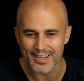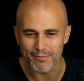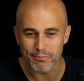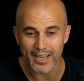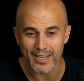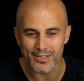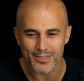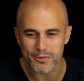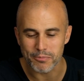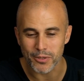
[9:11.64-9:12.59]
players
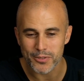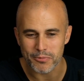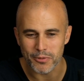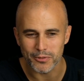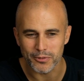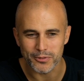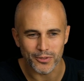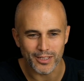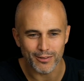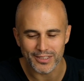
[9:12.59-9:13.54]
as possible. So
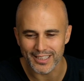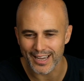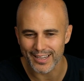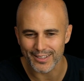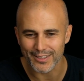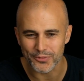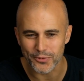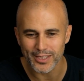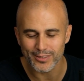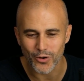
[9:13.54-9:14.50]
definitely like a
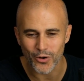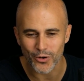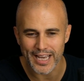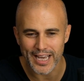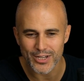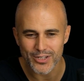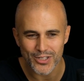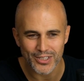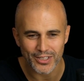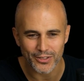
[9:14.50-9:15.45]
great
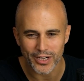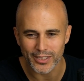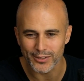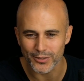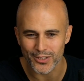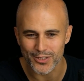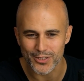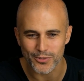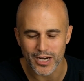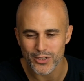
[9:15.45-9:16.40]
coordination, a great
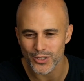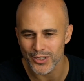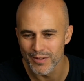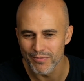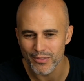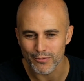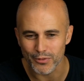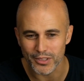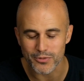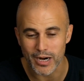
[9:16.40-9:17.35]
orchestration for
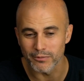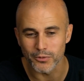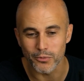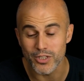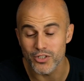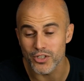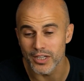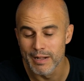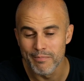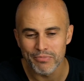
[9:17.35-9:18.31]
this round, which
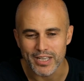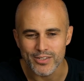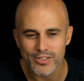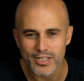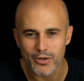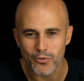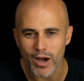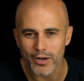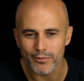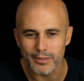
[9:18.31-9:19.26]
is
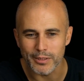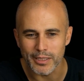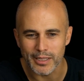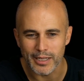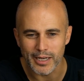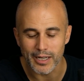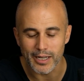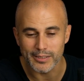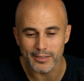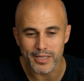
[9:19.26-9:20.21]
one of
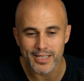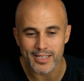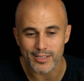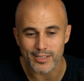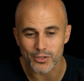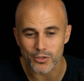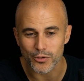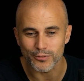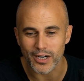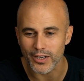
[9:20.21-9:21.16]
the biggest so
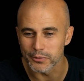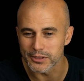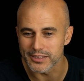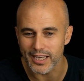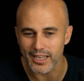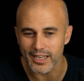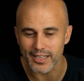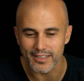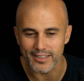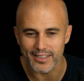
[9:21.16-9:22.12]
far, I would
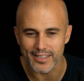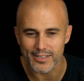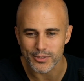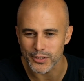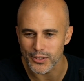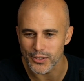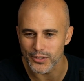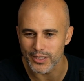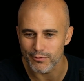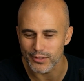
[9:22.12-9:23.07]
say. So
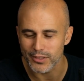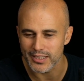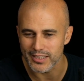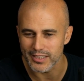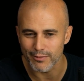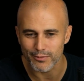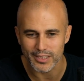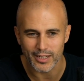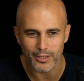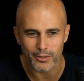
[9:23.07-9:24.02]

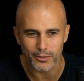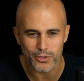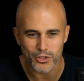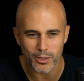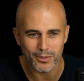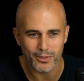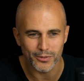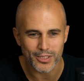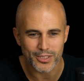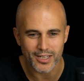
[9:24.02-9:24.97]
definitely good job on
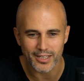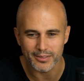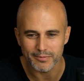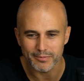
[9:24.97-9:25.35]
their side.